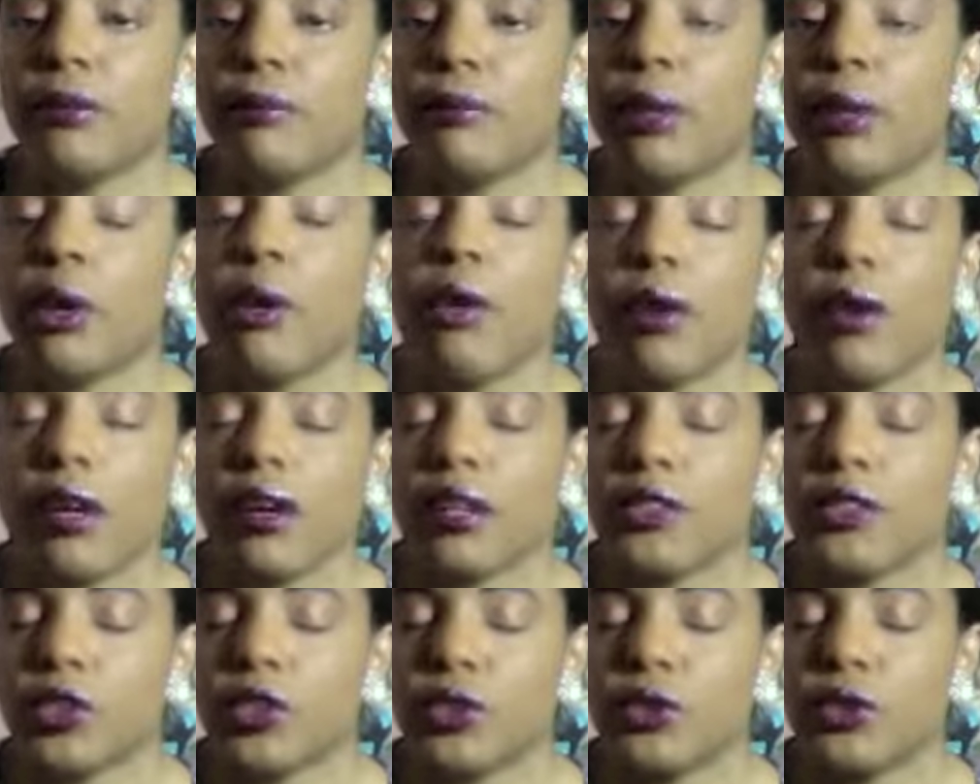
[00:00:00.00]
blowing
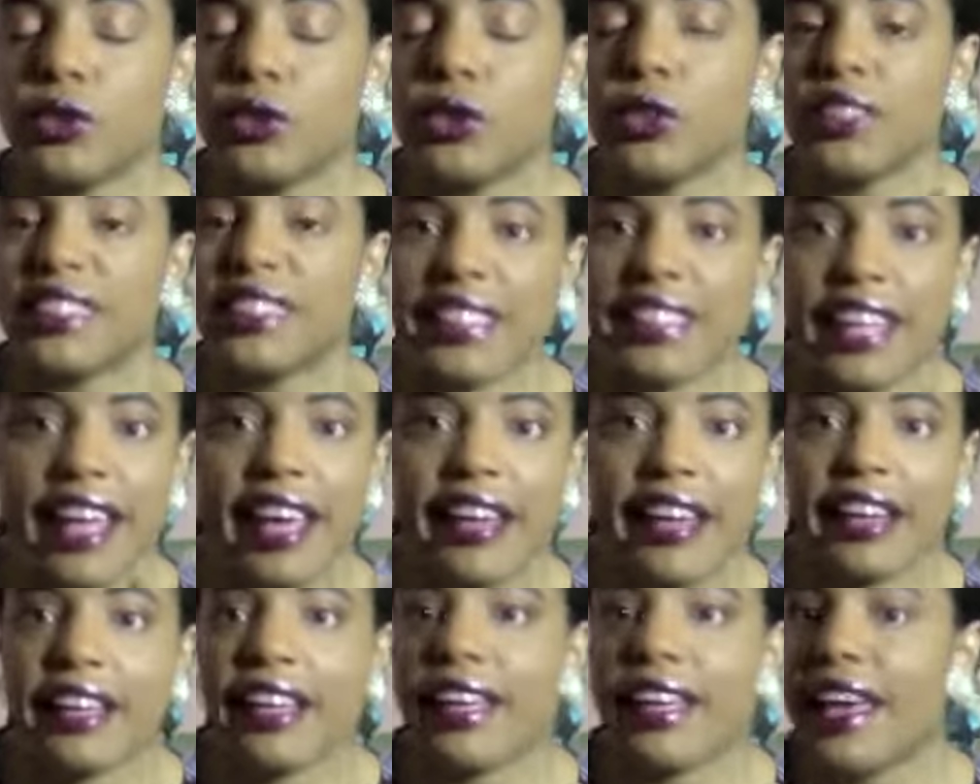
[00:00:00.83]
onto your
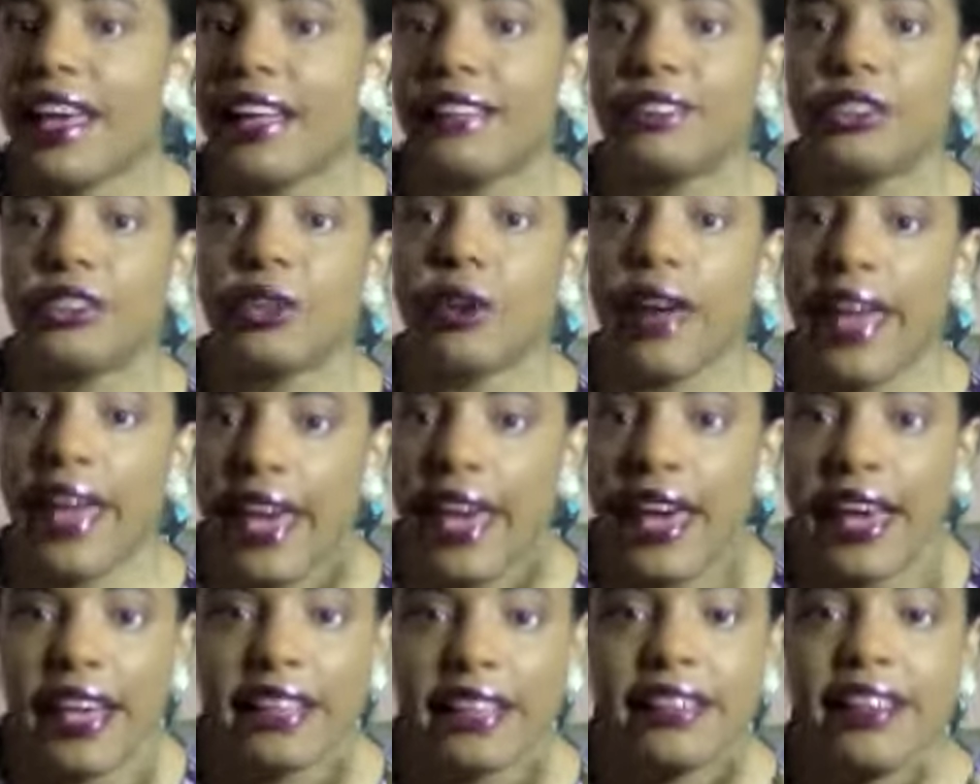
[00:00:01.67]
neck and your
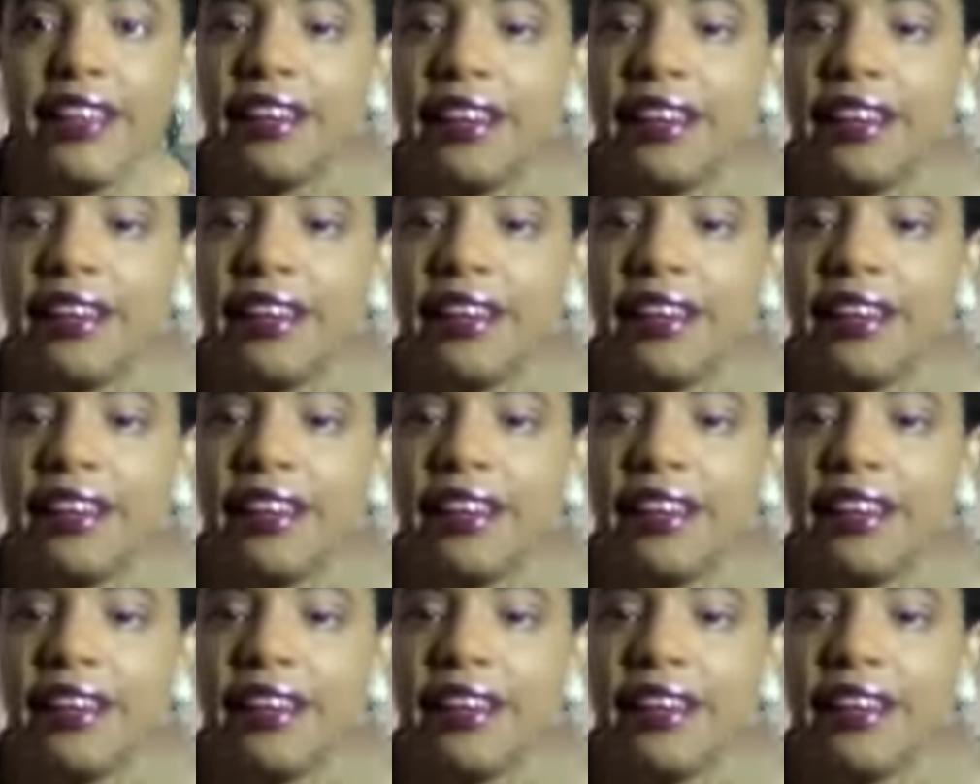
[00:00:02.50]
head.